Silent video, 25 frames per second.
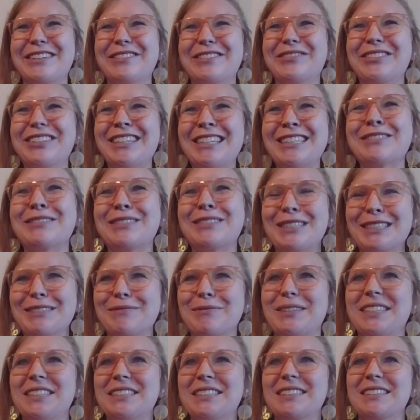so please, please,
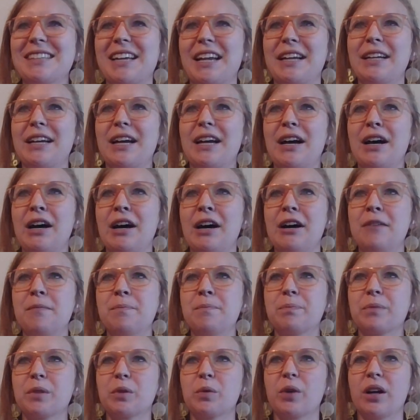please sign up.
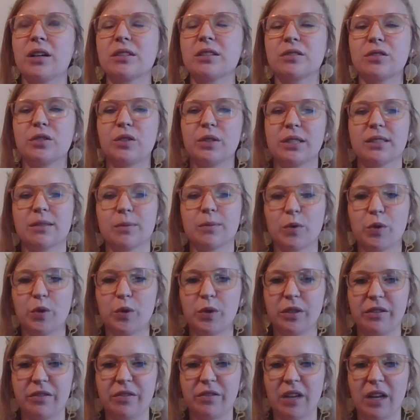We're also doing some
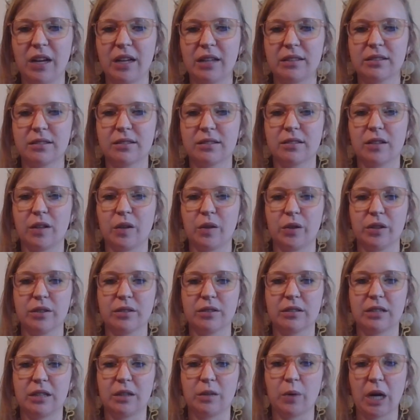cool events, so you'll
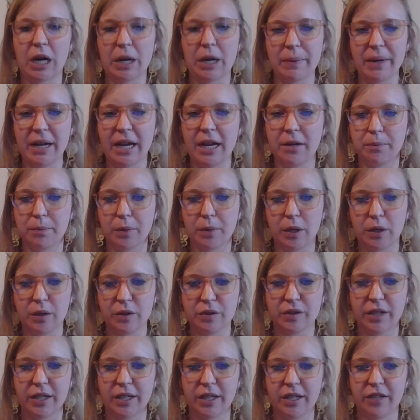see where I'm at in
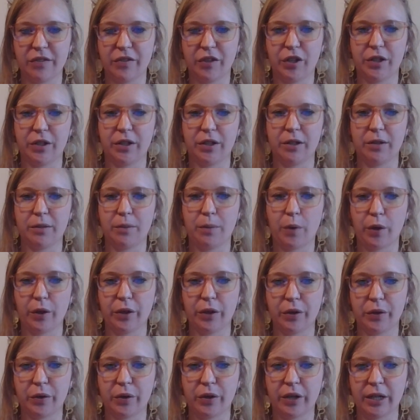person if you're in the
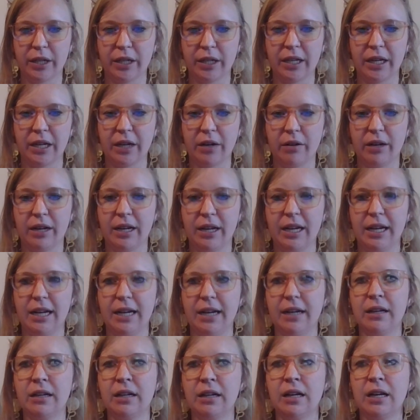Portland, Oregon
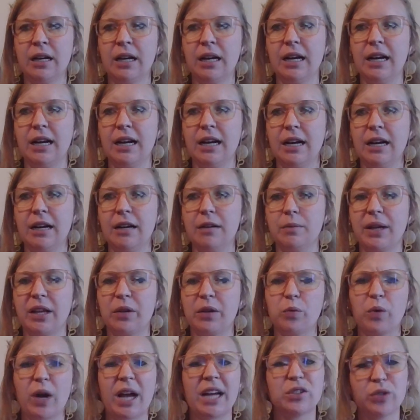area. Um,
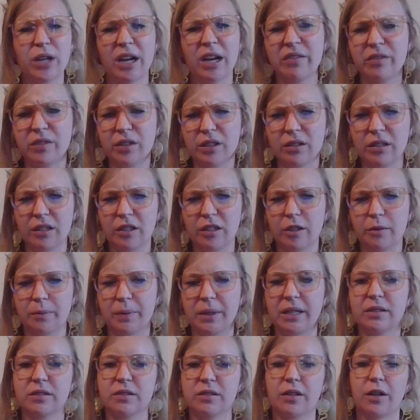and I travel a little
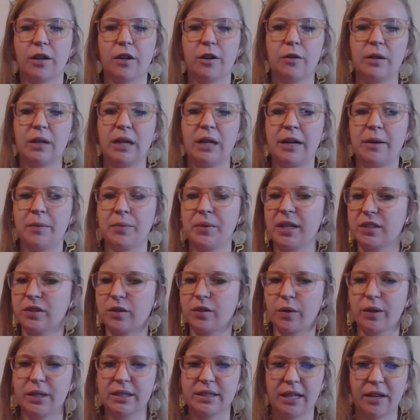bit, so um, that's
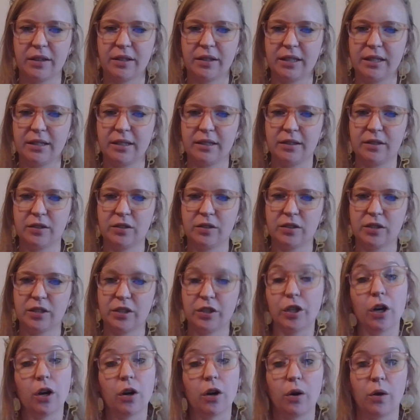always how to to
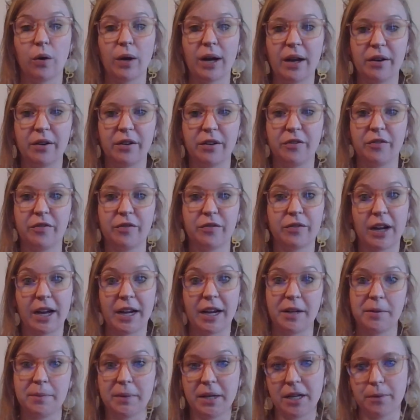know how to
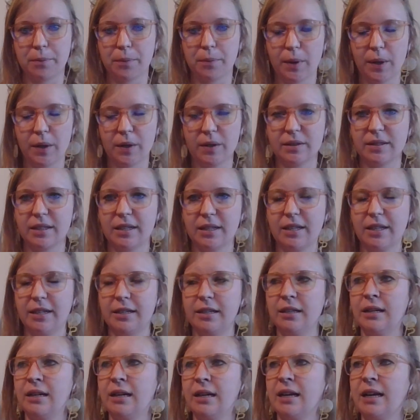find me in
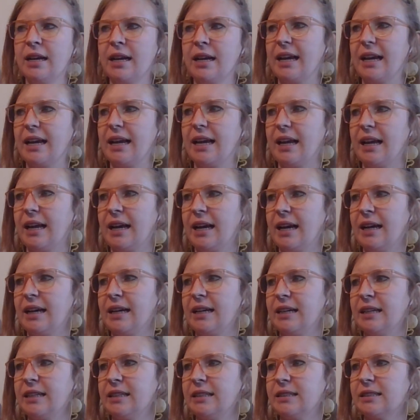person.
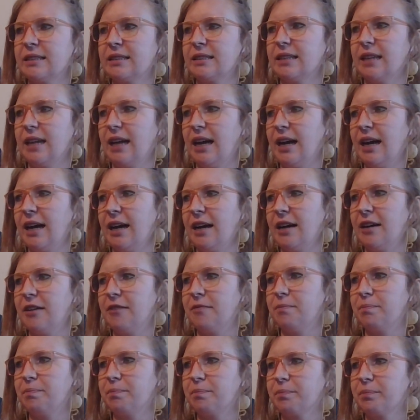And
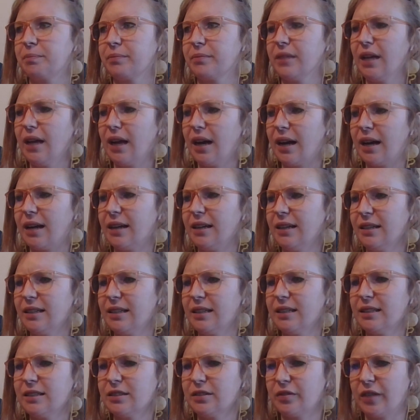um, yeah, it,
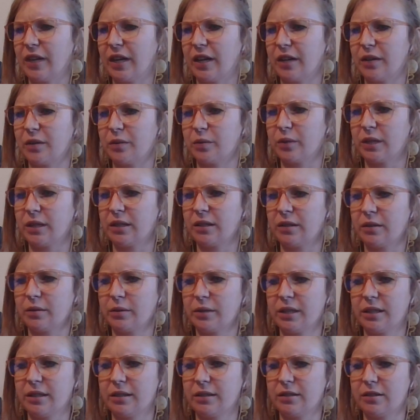it's fun. We
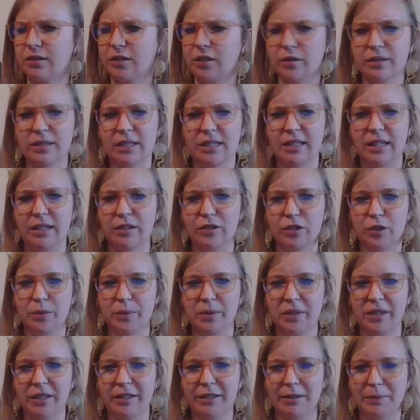we don't send out too
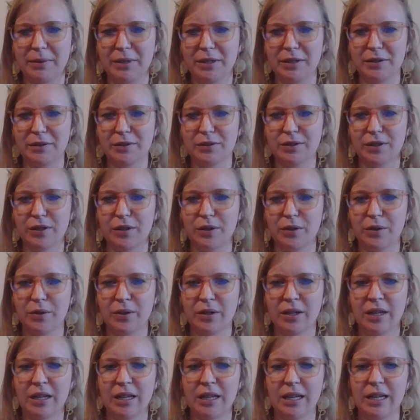many emails, so
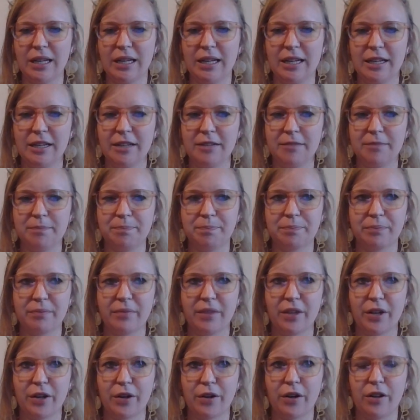um,
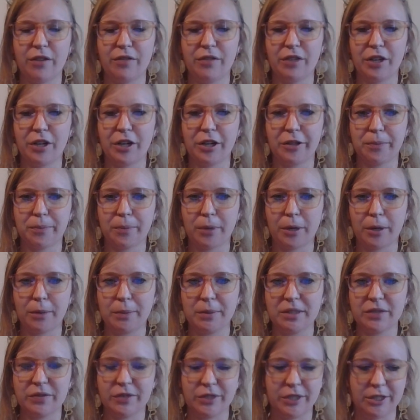they're all very
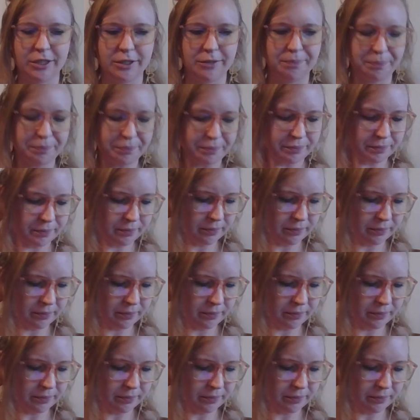purposeful,